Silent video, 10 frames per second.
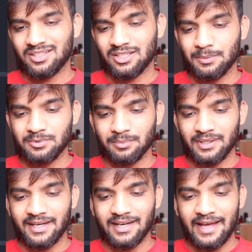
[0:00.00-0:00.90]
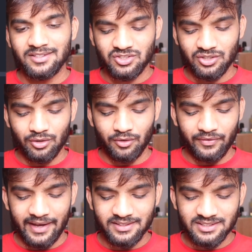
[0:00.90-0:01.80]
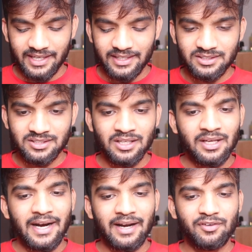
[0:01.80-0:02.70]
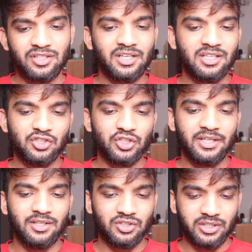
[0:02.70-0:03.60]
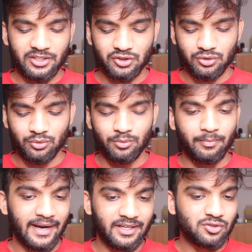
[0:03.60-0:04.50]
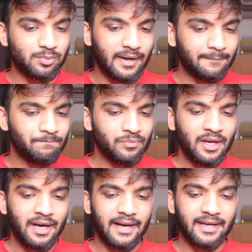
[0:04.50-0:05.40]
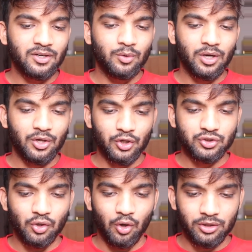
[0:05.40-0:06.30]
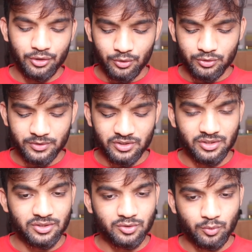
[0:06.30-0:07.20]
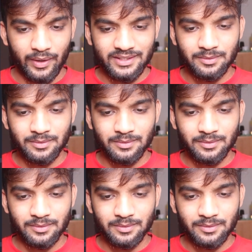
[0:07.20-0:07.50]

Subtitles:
keep something like an answer of n size, and everything initially initialized to minus 1. And I can go across all the nodes, which is quite